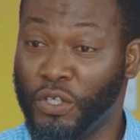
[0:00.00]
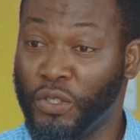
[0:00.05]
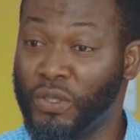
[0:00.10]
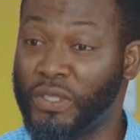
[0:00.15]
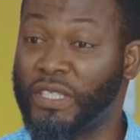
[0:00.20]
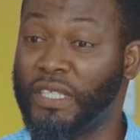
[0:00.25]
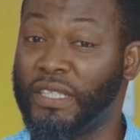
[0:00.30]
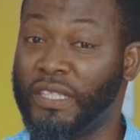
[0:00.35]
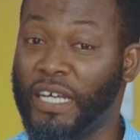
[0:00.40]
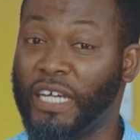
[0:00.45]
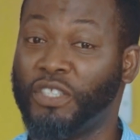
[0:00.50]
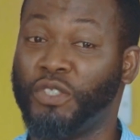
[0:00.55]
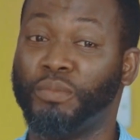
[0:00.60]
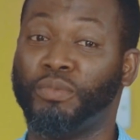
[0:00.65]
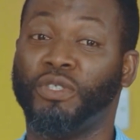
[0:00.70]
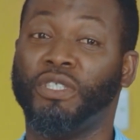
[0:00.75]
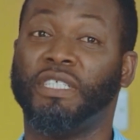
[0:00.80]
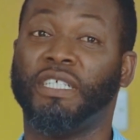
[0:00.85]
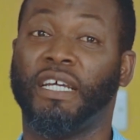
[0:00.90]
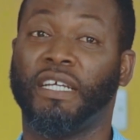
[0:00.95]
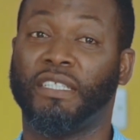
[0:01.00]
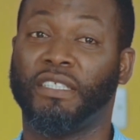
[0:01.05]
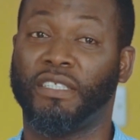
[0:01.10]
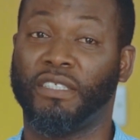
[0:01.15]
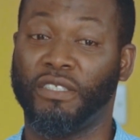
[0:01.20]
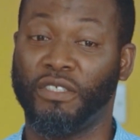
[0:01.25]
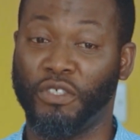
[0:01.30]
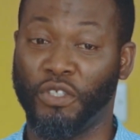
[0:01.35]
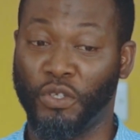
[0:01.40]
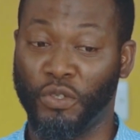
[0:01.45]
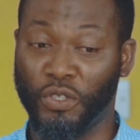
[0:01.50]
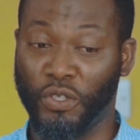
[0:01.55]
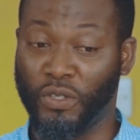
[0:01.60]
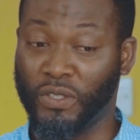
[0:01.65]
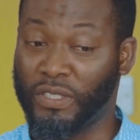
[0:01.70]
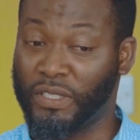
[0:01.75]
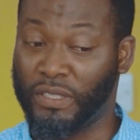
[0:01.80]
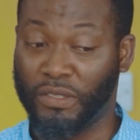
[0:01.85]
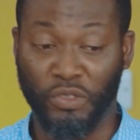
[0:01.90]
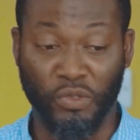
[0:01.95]
you're using that to project,
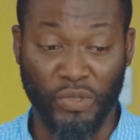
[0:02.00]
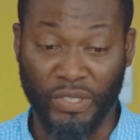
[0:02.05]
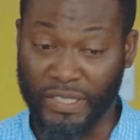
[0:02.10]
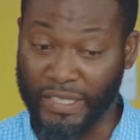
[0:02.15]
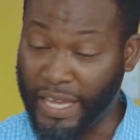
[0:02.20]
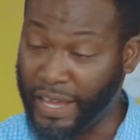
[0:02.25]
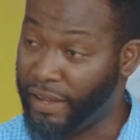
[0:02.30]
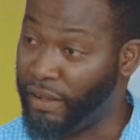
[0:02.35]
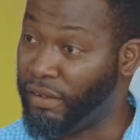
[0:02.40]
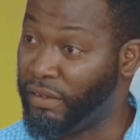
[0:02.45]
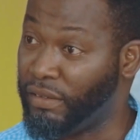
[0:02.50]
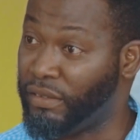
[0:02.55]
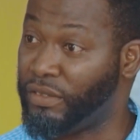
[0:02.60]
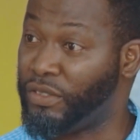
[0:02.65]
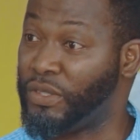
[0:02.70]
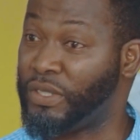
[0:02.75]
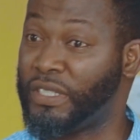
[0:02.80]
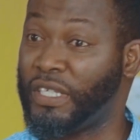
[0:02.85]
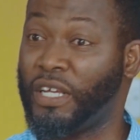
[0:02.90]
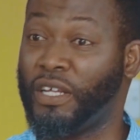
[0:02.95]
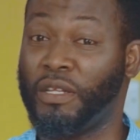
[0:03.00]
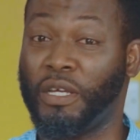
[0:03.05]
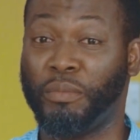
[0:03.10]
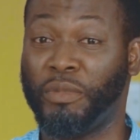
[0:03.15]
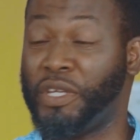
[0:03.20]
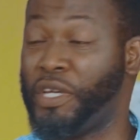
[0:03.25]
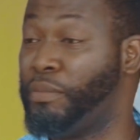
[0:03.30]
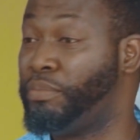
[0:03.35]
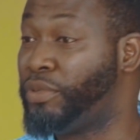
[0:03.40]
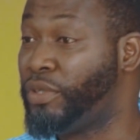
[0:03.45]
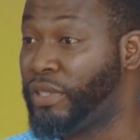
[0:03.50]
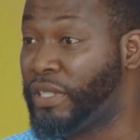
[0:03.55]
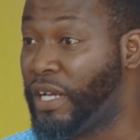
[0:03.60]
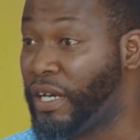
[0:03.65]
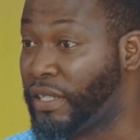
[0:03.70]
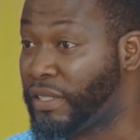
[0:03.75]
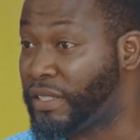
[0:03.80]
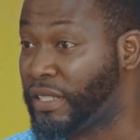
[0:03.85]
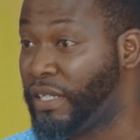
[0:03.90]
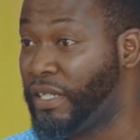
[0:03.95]
yours to sell even your
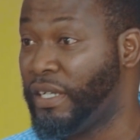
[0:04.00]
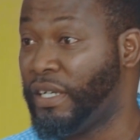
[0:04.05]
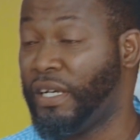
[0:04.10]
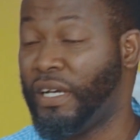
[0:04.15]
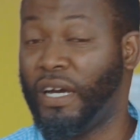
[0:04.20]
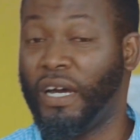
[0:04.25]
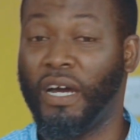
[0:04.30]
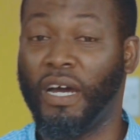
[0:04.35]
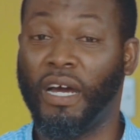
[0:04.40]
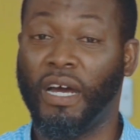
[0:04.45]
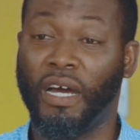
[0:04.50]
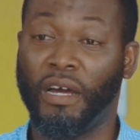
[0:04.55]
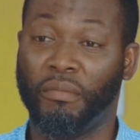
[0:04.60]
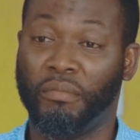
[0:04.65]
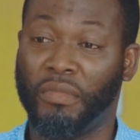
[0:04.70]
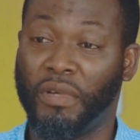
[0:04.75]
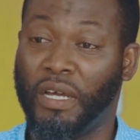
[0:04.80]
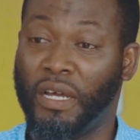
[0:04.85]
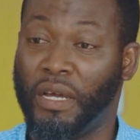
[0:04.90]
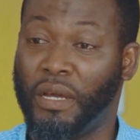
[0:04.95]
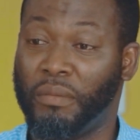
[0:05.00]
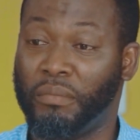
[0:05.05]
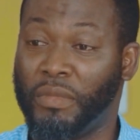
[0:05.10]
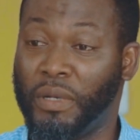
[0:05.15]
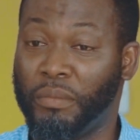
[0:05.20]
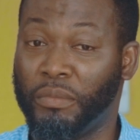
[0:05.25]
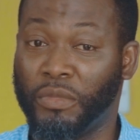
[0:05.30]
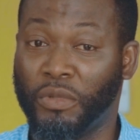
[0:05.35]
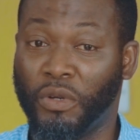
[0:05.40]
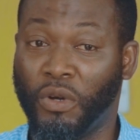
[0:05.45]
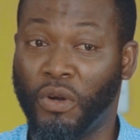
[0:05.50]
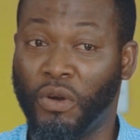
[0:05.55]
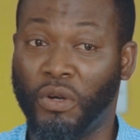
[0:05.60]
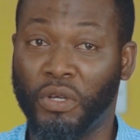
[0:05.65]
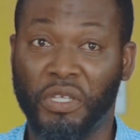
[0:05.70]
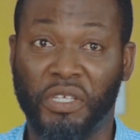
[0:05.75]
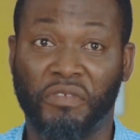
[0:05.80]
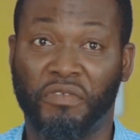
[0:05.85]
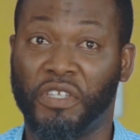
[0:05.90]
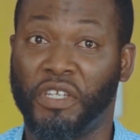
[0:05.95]
product,
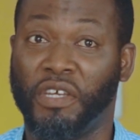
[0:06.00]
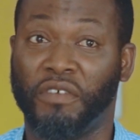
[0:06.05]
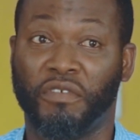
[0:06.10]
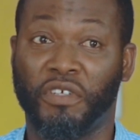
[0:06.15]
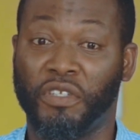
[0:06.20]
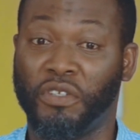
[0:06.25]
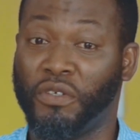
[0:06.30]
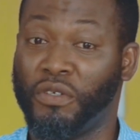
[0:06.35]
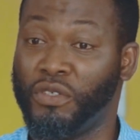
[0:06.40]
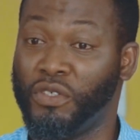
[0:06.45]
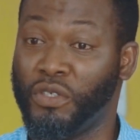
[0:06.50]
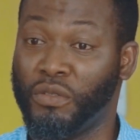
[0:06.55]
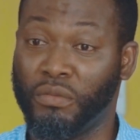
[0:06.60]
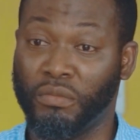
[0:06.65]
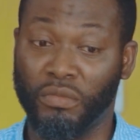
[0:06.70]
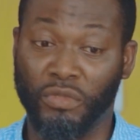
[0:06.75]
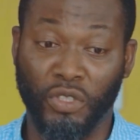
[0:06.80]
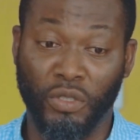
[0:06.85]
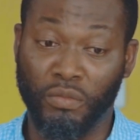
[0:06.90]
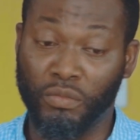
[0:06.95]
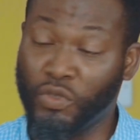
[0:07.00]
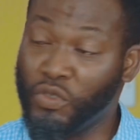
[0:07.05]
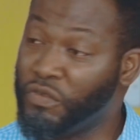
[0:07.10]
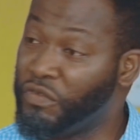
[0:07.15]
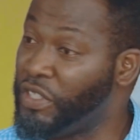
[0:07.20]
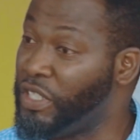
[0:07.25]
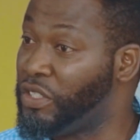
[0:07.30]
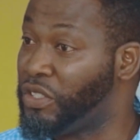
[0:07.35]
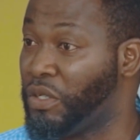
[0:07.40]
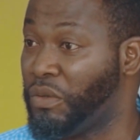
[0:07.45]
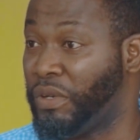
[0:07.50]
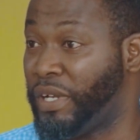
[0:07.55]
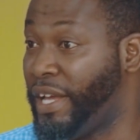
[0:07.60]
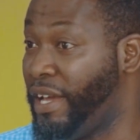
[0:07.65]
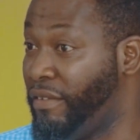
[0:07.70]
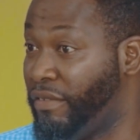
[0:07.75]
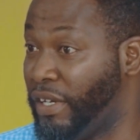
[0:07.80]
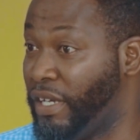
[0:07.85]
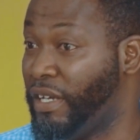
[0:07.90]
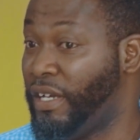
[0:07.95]
or even your movies or
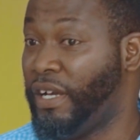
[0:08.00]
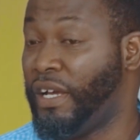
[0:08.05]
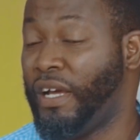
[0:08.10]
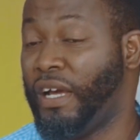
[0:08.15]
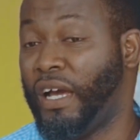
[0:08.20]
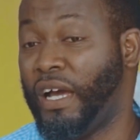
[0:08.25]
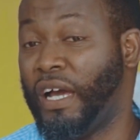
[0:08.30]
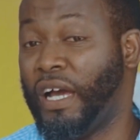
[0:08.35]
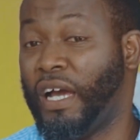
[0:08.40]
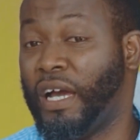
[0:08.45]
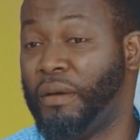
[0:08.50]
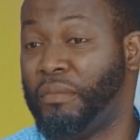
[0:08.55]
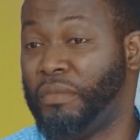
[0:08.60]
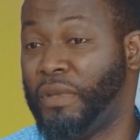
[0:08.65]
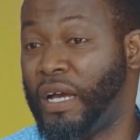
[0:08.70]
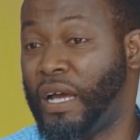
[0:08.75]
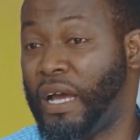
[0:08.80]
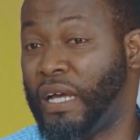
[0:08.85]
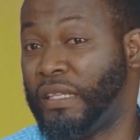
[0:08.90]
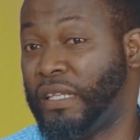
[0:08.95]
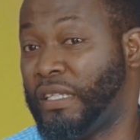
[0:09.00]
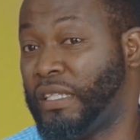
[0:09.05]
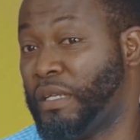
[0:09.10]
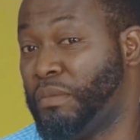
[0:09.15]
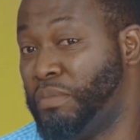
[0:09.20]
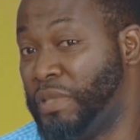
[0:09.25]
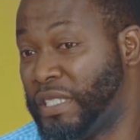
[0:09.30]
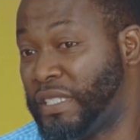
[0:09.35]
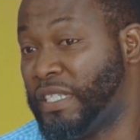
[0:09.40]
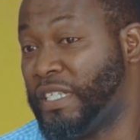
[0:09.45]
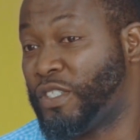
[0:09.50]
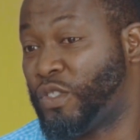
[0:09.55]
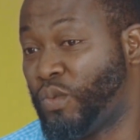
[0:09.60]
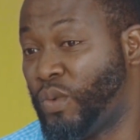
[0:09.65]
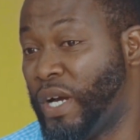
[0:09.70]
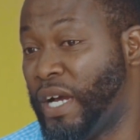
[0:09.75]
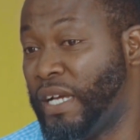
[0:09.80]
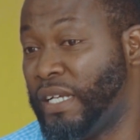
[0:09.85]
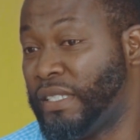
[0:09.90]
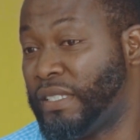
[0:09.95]
whatever. I think that
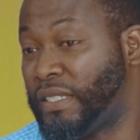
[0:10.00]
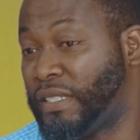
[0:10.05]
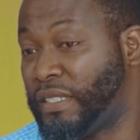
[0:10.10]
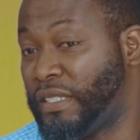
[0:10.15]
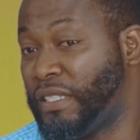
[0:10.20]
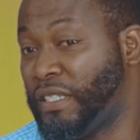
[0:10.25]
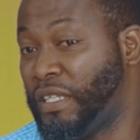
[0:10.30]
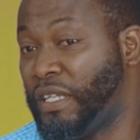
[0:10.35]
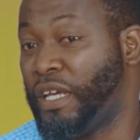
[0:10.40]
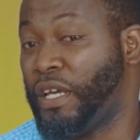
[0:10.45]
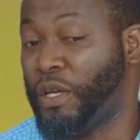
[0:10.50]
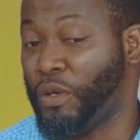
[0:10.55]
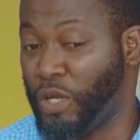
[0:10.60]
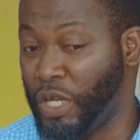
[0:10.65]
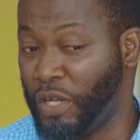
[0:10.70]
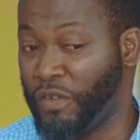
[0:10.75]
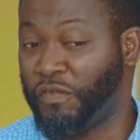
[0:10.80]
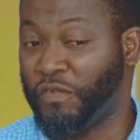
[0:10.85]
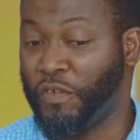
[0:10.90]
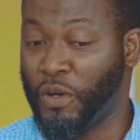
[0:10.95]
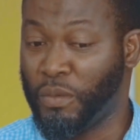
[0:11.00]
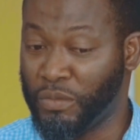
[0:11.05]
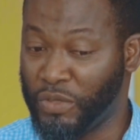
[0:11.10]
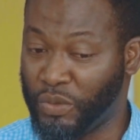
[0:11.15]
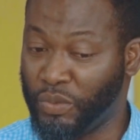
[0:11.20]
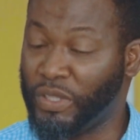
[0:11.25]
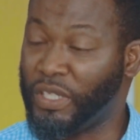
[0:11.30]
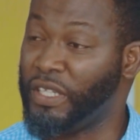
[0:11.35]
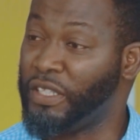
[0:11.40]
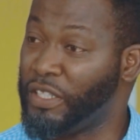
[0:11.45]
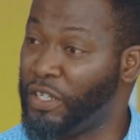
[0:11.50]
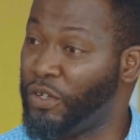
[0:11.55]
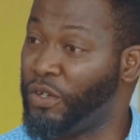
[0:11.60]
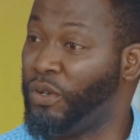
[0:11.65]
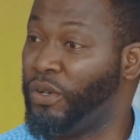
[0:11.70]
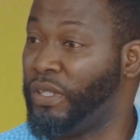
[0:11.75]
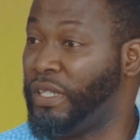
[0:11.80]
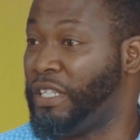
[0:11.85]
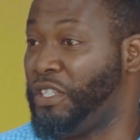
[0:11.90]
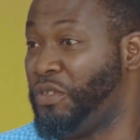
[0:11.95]
business wise, it forms within the
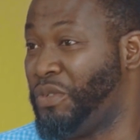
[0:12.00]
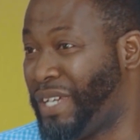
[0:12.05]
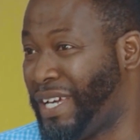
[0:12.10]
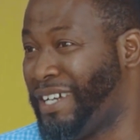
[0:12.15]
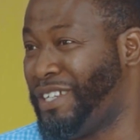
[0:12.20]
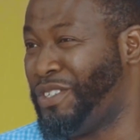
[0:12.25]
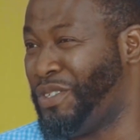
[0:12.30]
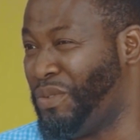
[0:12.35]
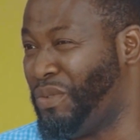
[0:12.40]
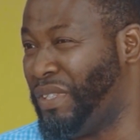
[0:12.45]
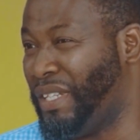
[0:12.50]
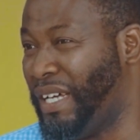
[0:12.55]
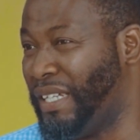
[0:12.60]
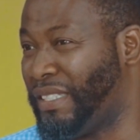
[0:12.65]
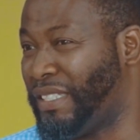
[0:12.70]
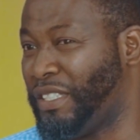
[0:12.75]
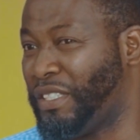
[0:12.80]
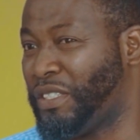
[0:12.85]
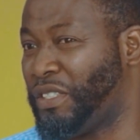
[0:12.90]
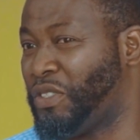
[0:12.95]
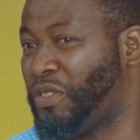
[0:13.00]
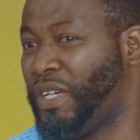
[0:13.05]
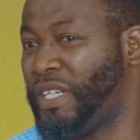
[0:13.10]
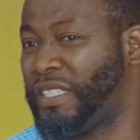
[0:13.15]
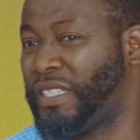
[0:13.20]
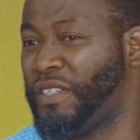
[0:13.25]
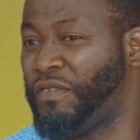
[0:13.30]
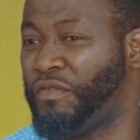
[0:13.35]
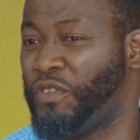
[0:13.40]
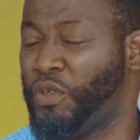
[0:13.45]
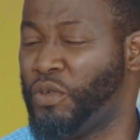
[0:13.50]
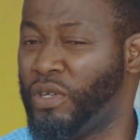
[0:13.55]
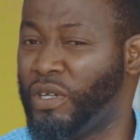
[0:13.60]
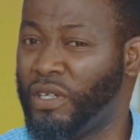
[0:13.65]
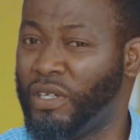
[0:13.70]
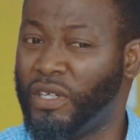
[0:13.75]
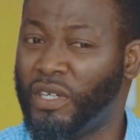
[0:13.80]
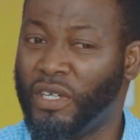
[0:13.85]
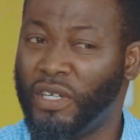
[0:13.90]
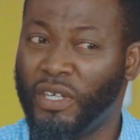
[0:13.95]
law that you can do that. It's not as if
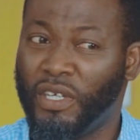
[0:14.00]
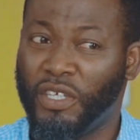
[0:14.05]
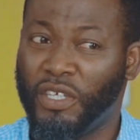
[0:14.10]
you're